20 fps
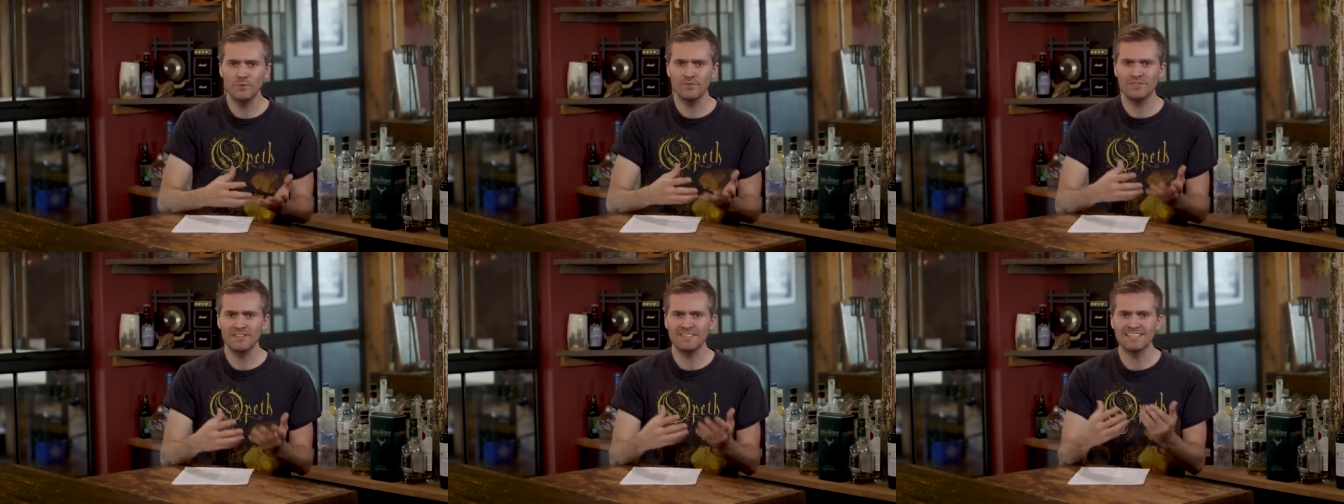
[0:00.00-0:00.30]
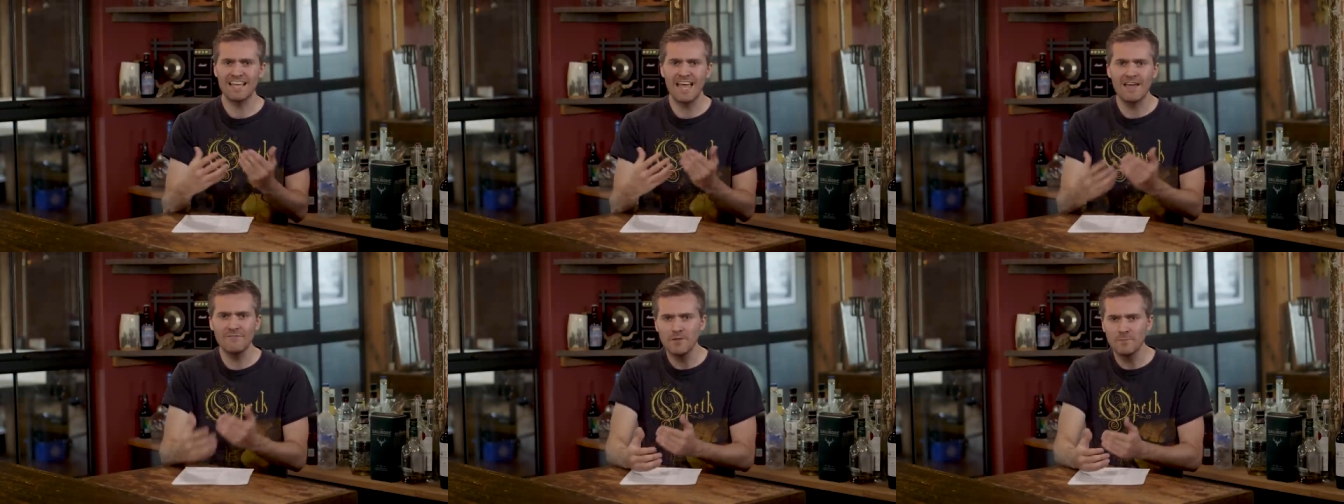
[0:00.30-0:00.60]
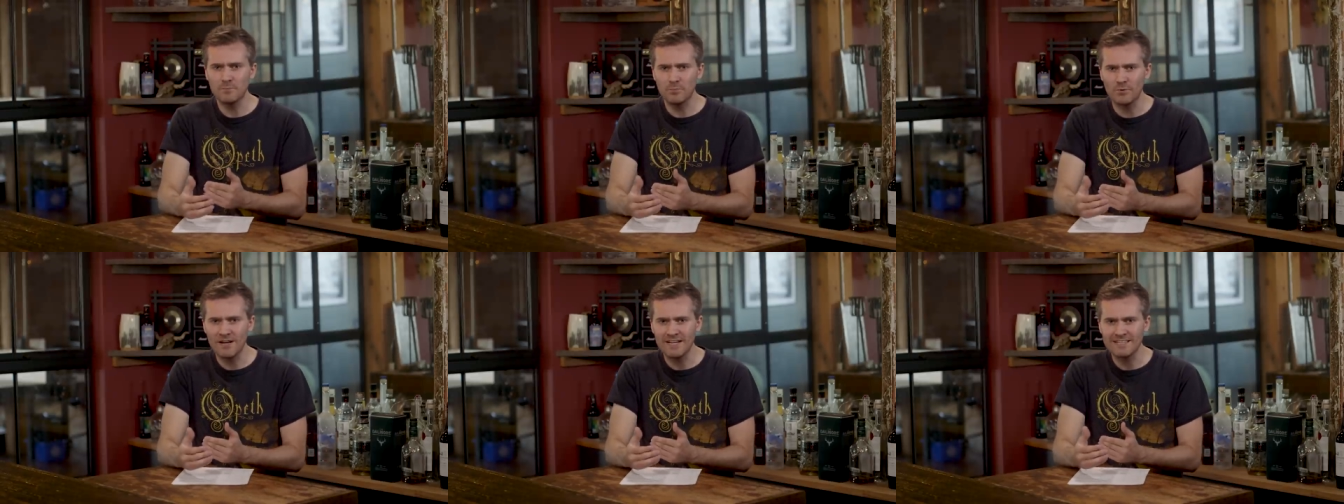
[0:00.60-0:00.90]
with this heavy
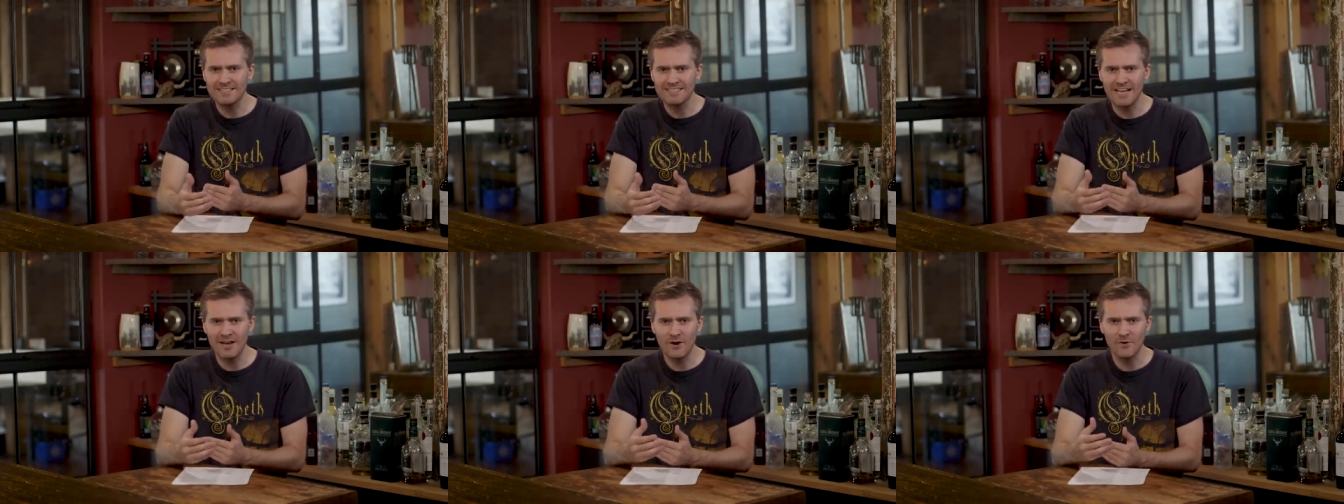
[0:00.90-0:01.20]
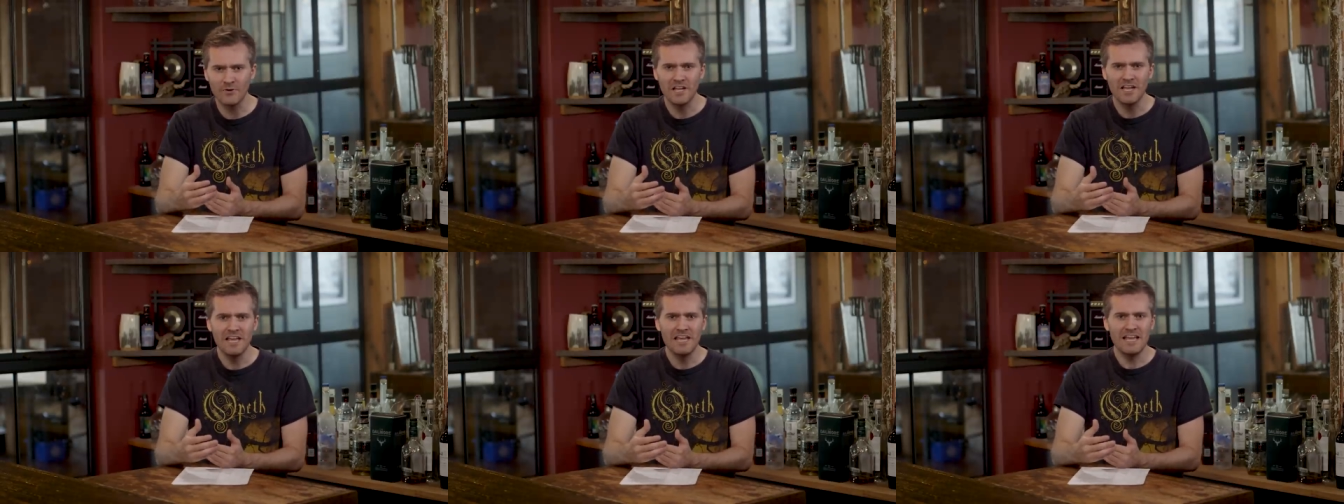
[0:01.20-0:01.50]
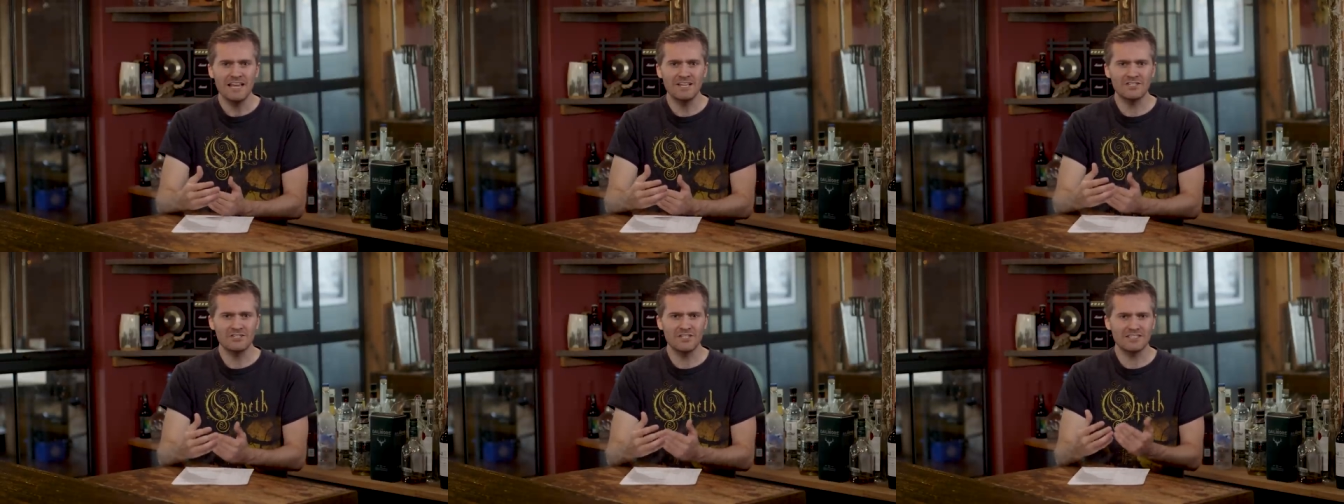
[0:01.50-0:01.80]
breakdown,
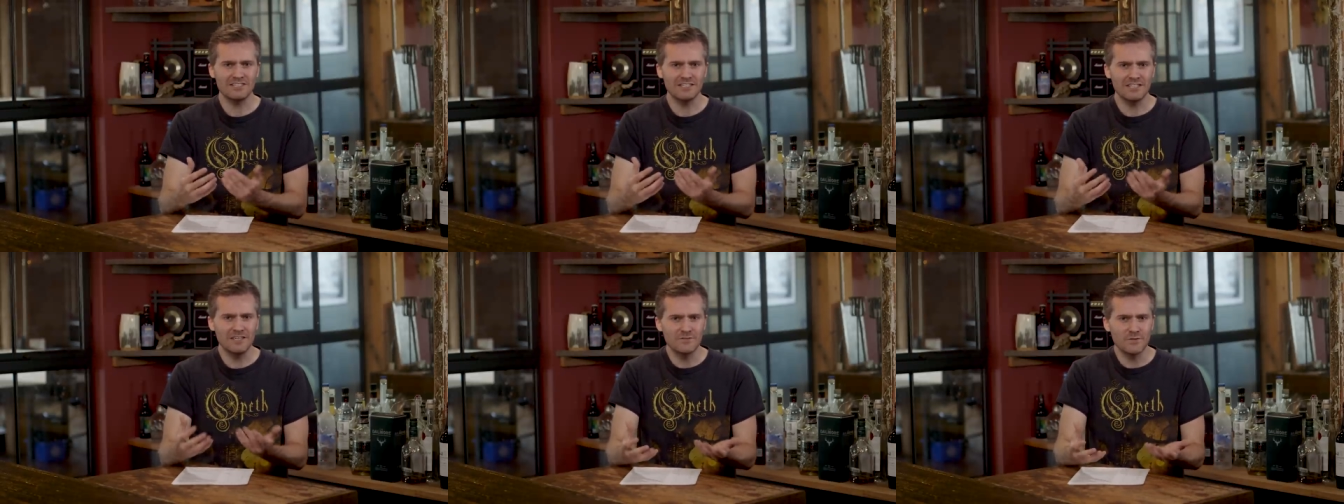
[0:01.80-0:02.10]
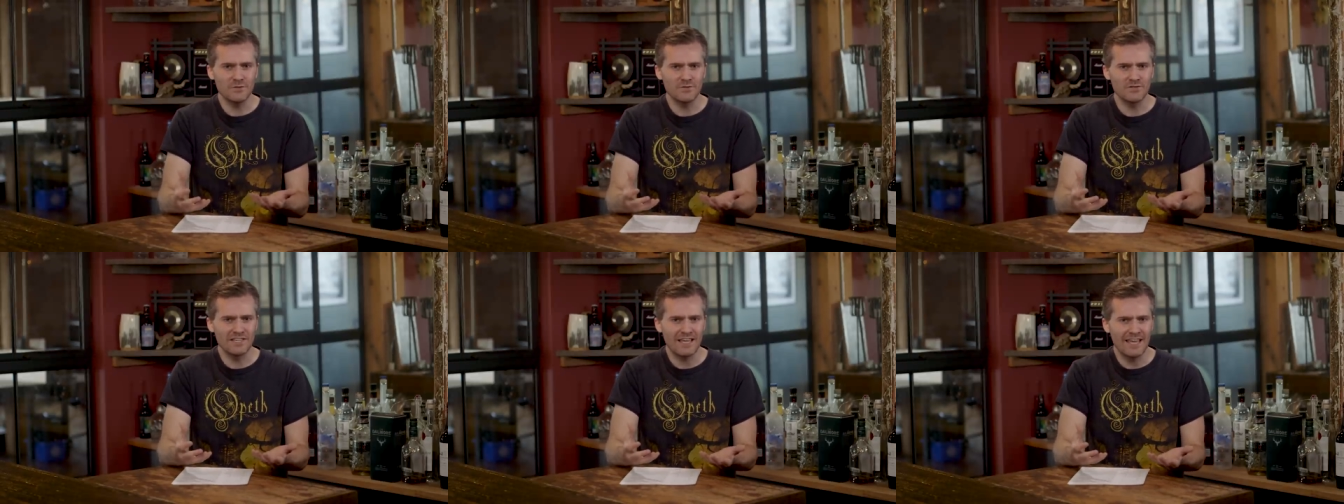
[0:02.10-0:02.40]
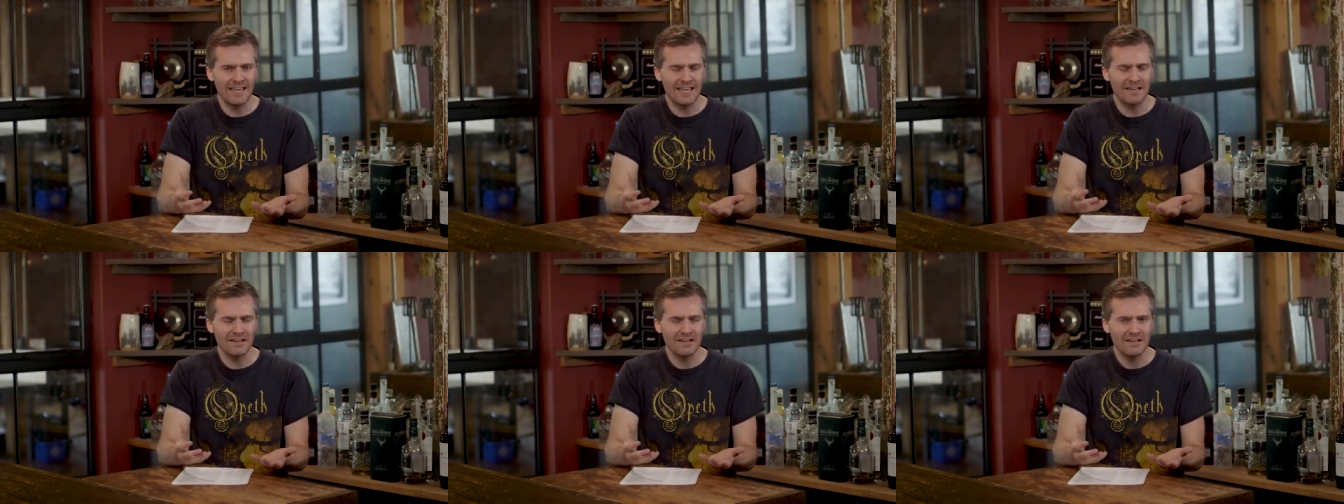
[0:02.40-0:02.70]
it just leaves you
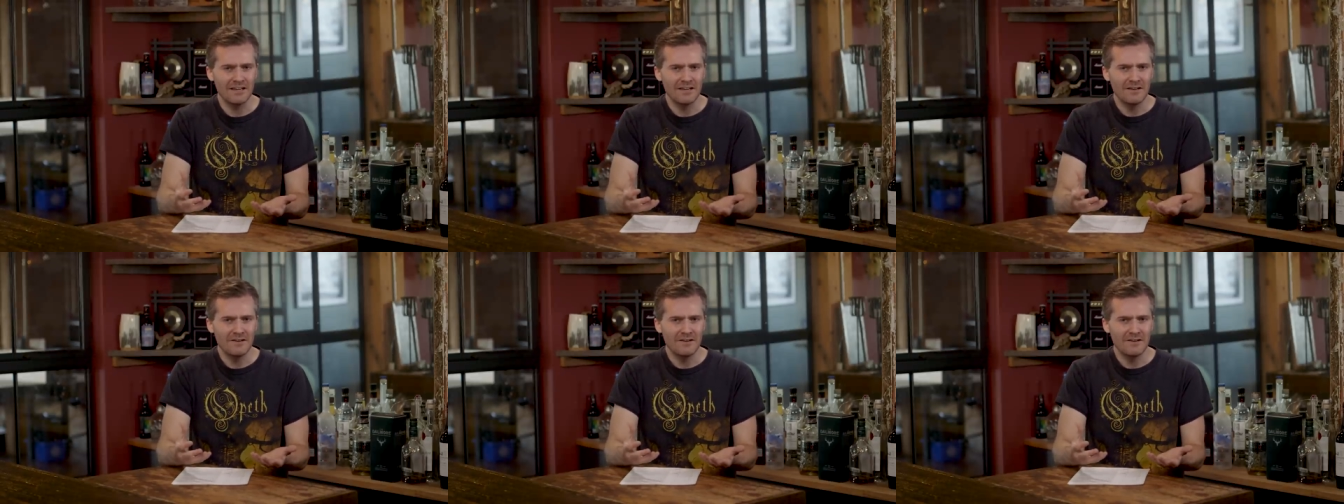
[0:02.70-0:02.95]
saying,